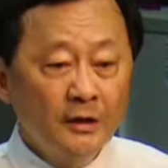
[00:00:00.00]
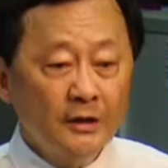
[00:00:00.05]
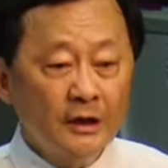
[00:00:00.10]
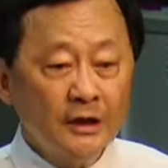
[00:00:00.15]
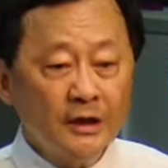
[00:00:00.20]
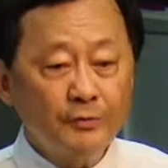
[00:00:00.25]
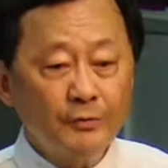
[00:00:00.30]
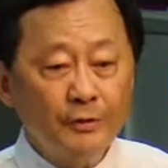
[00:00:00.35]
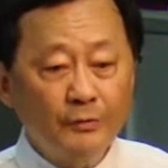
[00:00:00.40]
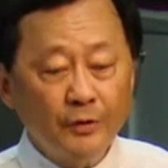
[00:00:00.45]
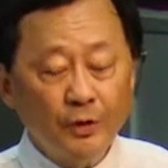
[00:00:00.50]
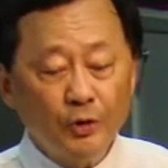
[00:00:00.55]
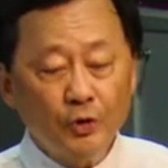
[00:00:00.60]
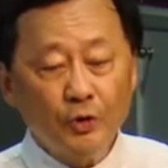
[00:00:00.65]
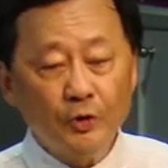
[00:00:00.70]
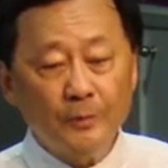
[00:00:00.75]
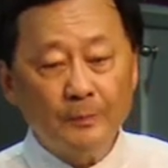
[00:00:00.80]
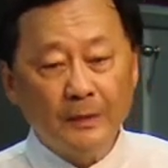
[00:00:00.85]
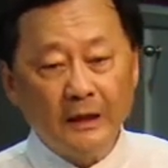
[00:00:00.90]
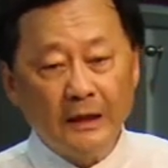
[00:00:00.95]
This review
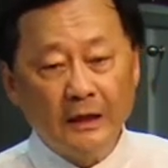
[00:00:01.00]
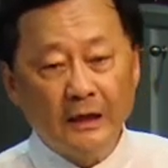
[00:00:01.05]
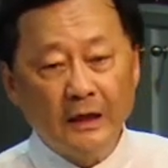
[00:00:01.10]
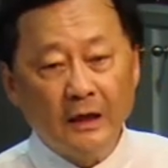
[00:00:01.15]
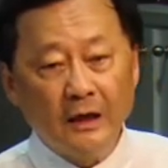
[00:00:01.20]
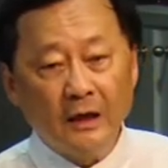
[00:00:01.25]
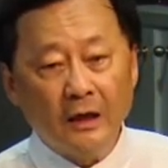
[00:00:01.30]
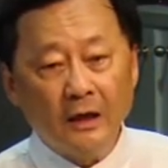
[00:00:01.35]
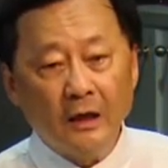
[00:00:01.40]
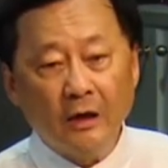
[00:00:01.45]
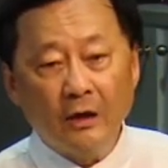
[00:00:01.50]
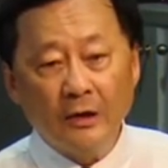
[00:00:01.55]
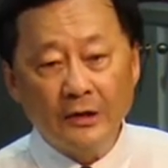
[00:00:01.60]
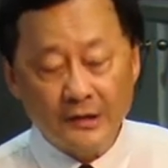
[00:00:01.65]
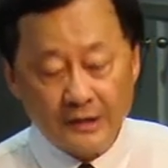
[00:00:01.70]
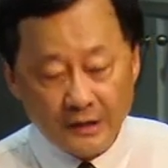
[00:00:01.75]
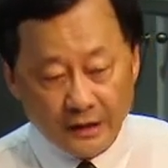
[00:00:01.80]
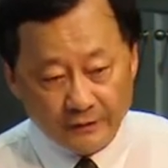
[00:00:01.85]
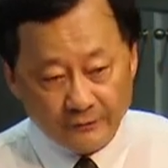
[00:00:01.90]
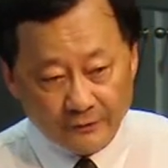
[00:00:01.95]
could be
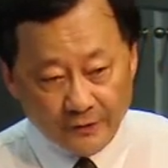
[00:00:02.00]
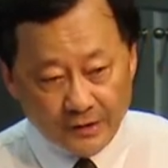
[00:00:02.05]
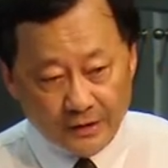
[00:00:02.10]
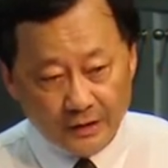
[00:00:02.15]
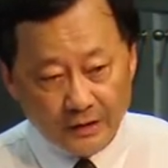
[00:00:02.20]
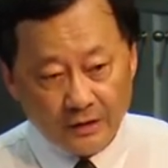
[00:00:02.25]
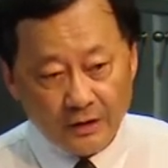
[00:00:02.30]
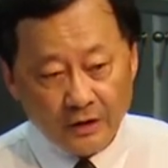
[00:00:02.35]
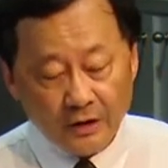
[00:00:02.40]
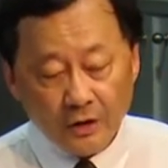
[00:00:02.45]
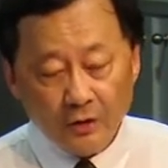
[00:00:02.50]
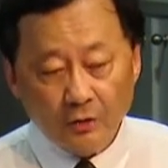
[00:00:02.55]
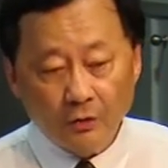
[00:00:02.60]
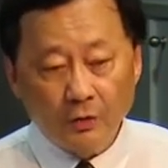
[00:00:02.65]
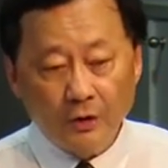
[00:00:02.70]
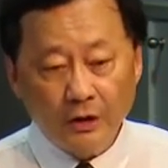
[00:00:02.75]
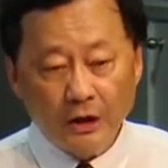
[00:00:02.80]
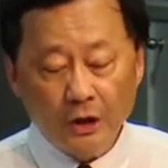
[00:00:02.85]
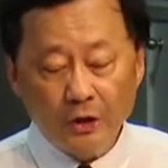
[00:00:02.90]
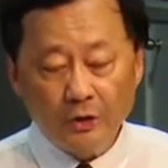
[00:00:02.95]
on-site visit,
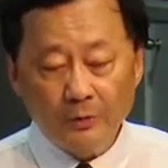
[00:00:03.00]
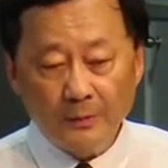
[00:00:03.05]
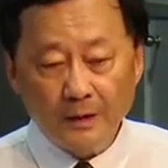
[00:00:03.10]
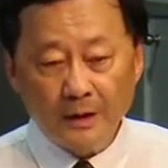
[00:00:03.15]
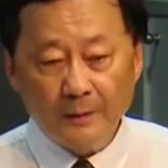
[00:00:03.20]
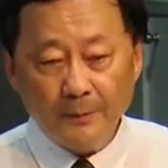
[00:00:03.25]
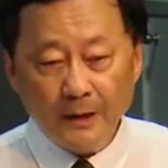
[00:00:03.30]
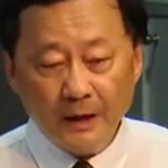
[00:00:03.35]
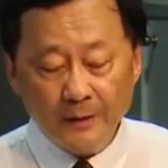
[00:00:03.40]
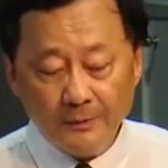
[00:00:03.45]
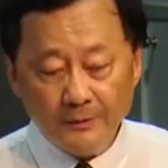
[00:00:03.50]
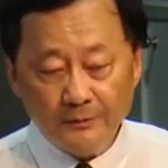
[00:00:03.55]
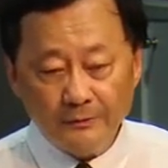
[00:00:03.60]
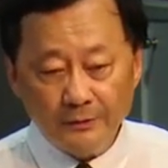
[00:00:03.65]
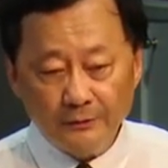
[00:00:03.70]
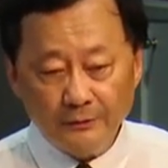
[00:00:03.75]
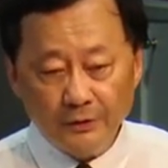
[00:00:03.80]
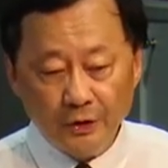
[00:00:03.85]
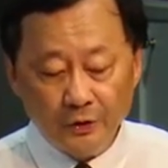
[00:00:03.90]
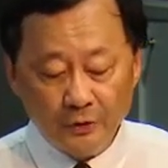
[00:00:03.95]
or it could be a paper
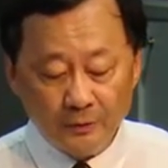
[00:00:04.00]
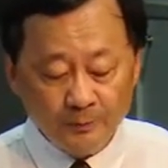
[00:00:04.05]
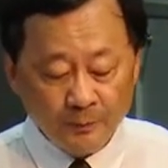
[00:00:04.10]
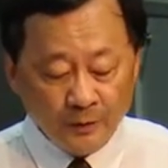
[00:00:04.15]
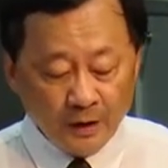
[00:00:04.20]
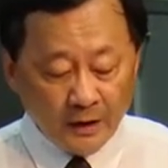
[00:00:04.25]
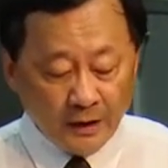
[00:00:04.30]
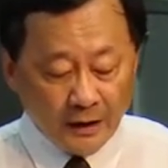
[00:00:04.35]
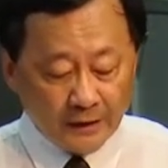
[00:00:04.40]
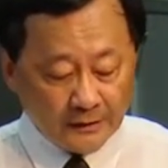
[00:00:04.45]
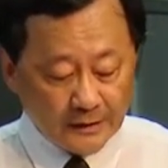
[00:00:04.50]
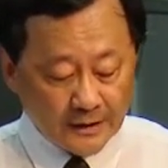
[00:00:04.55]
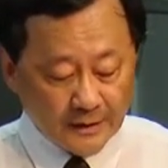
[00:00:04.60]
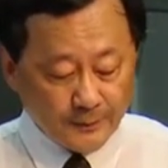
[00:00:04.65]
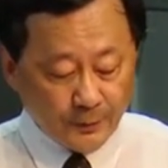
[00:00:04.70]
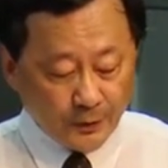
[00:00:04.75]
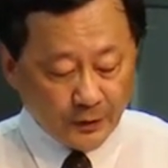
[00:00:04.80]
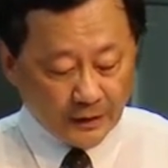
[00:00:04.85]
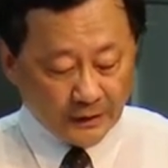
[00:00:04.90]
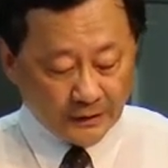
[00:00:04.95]
review. At this
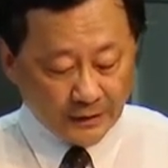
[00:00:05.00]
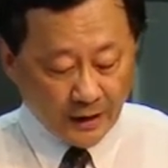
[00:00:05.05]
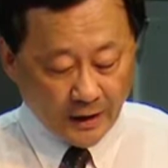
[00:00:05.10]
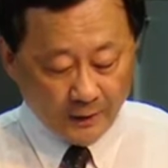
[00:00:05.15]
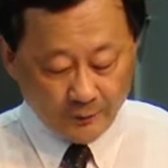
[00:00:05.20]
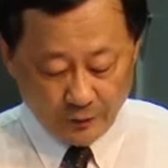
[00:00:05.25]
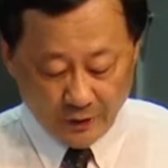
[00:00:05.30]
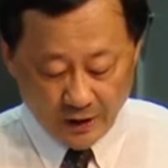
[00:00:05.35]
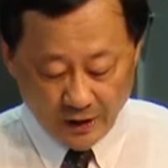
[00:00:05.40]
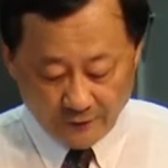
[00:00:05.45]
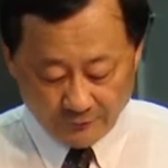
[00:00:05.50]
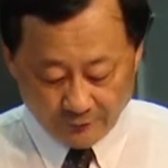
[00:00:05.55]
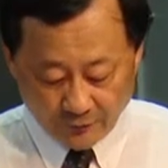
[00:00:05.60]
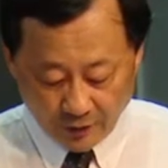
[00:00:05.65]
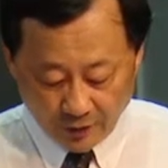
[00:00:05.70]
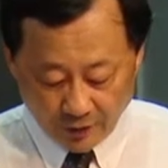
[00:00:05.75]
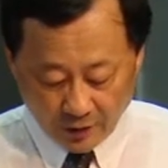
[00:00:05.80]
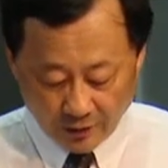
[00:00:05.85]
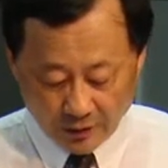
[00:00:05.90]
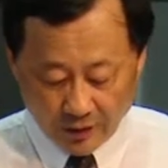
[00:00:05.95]
point in time, we have
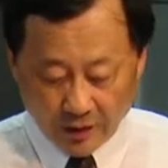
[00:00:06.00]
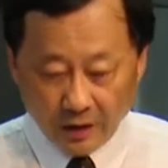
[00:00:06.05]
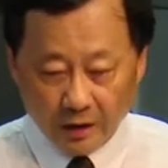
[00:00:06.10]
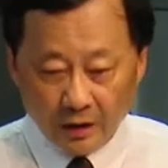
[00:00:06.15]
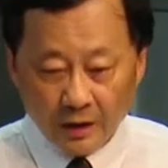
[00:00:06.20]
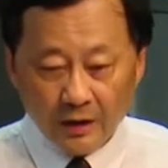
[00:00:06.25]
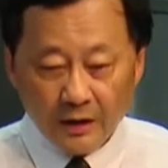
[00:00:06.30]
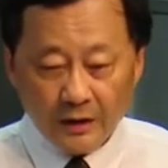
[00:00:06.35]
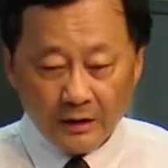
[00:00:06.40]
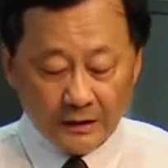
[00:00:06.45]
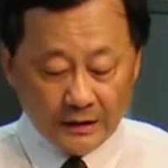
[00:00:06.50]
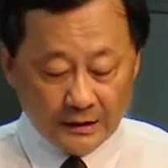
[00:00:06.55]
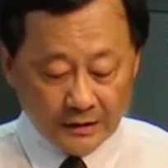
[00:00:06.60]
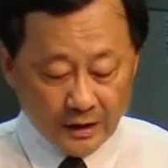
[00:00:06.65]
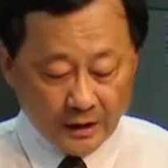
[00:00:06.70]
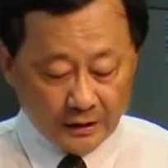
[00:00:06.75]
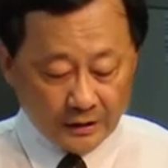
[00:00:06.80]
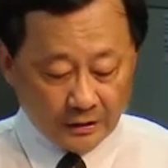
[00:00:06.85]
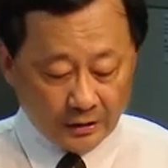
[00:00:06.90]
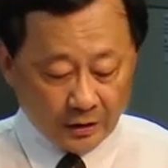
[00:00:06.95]
not
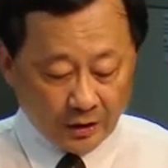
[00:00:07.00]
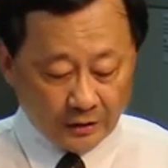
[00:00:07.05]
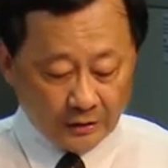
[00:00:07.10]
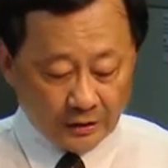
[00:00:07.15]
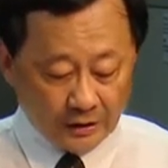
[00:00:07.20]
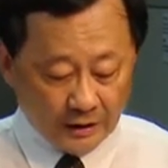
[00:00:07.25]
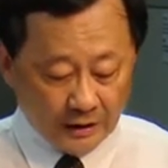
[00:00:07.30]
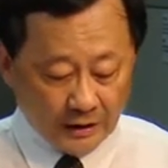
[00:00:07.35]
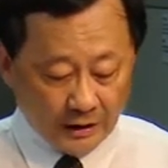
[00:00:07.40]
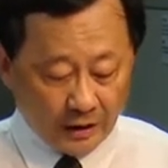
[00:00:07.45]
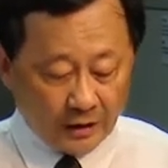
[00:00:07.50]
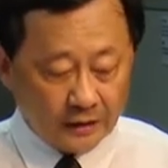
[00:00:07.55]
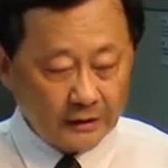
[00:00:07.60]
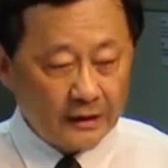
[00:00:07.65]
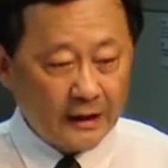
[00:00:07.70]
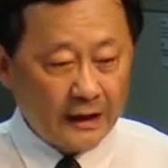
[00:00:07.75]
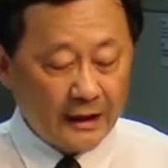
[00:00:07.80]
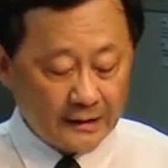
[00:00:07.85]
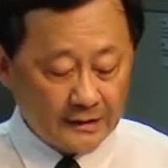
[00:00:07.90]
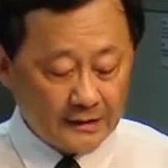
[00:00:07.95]
decided on the
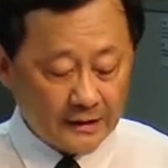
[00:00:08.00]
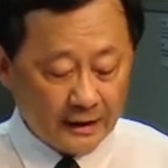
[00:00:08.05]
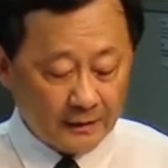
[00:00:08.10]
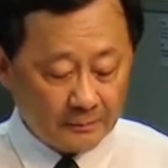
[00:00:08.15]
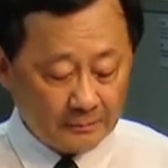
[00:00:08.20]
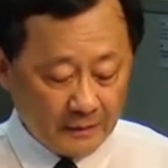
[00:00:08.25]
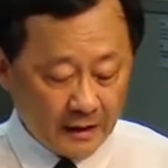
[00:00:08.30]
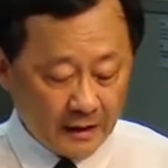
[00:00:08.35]
exact